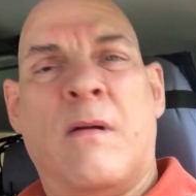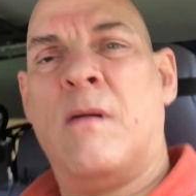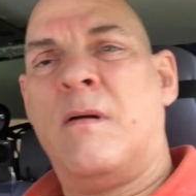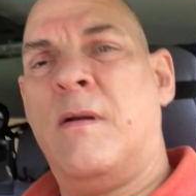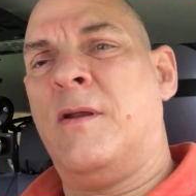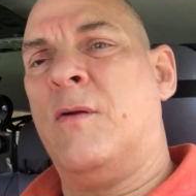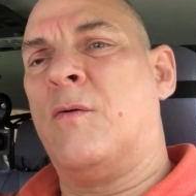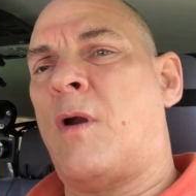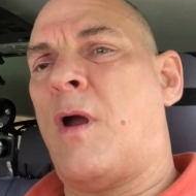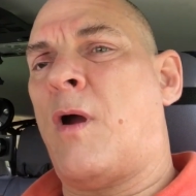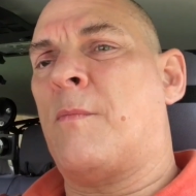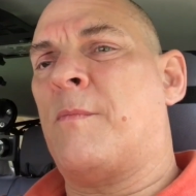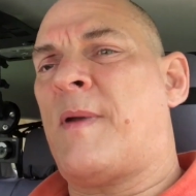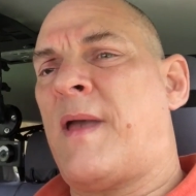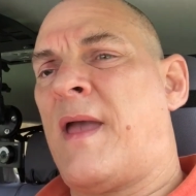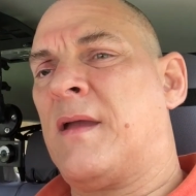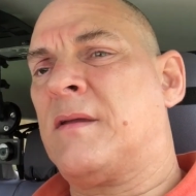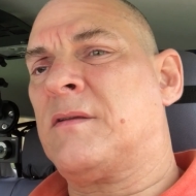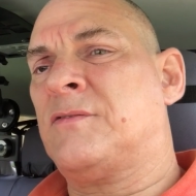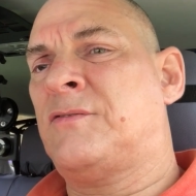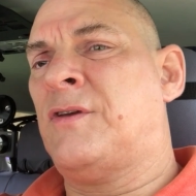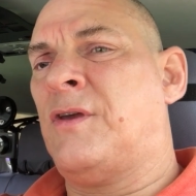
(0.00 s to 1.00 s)
En route
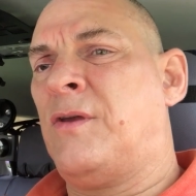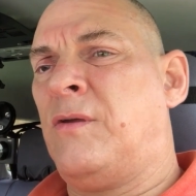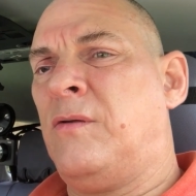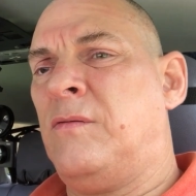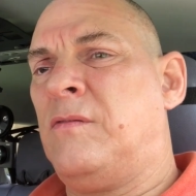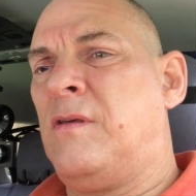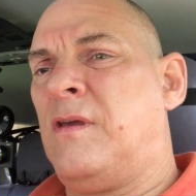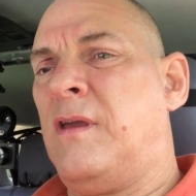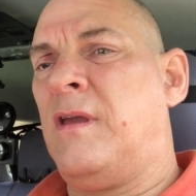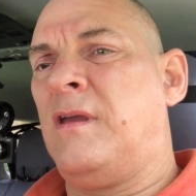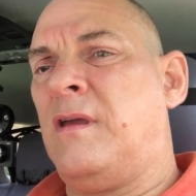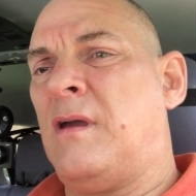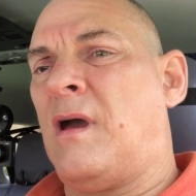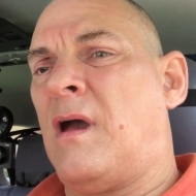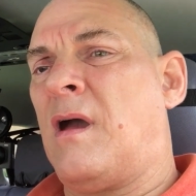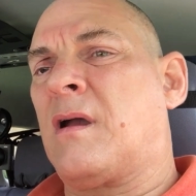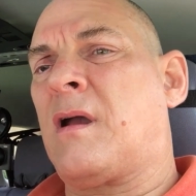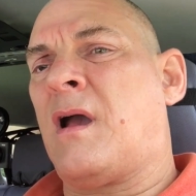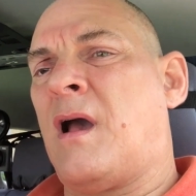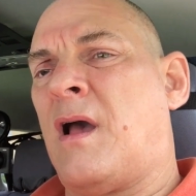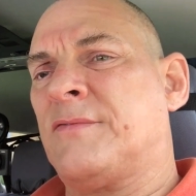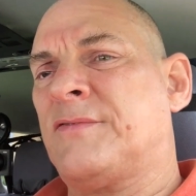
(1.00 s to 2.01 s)
back to the
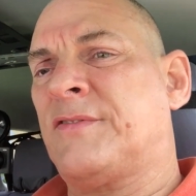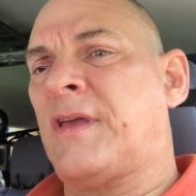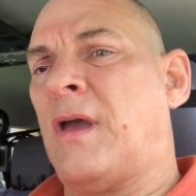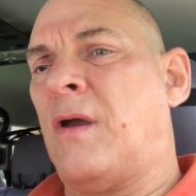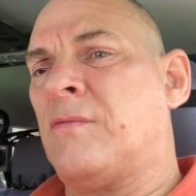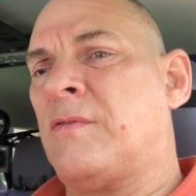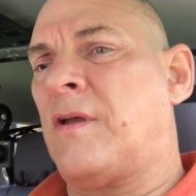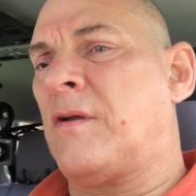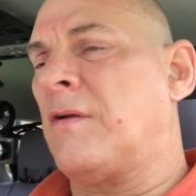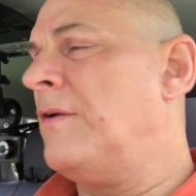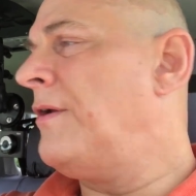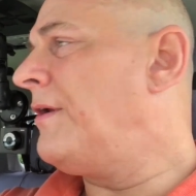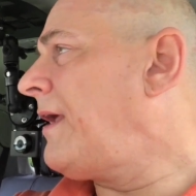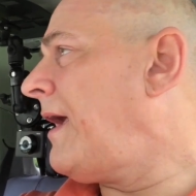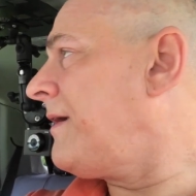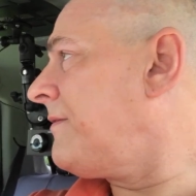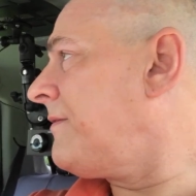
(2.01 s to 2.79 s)
Costco there in